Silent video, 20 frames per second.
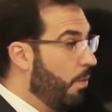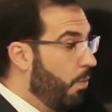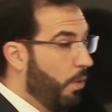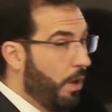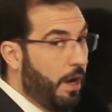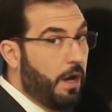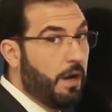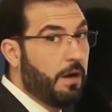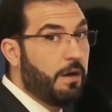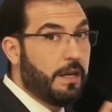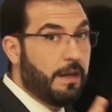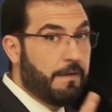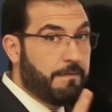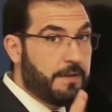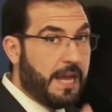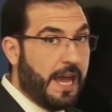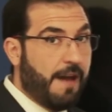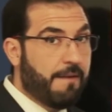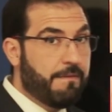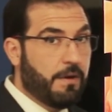Well,
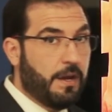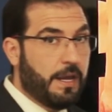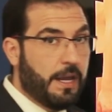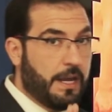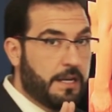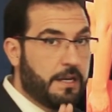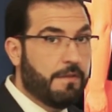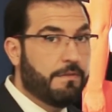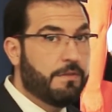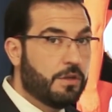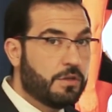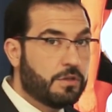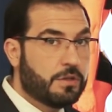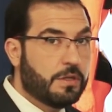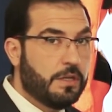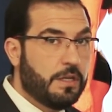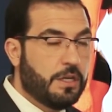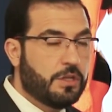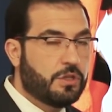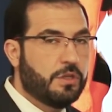if you have any of those
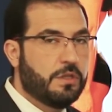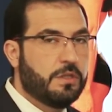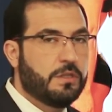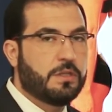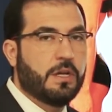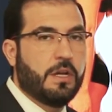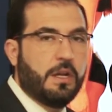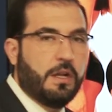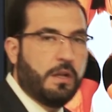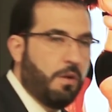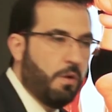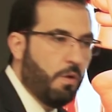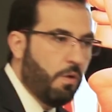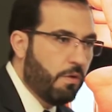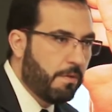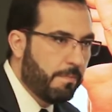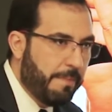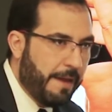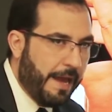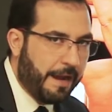conditions,
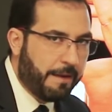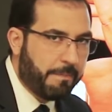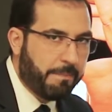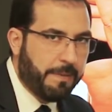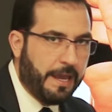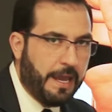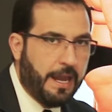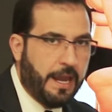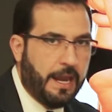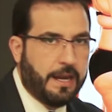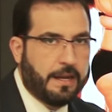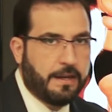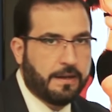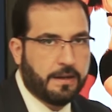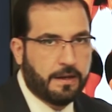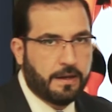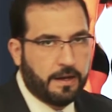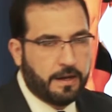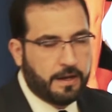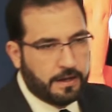lower back pain,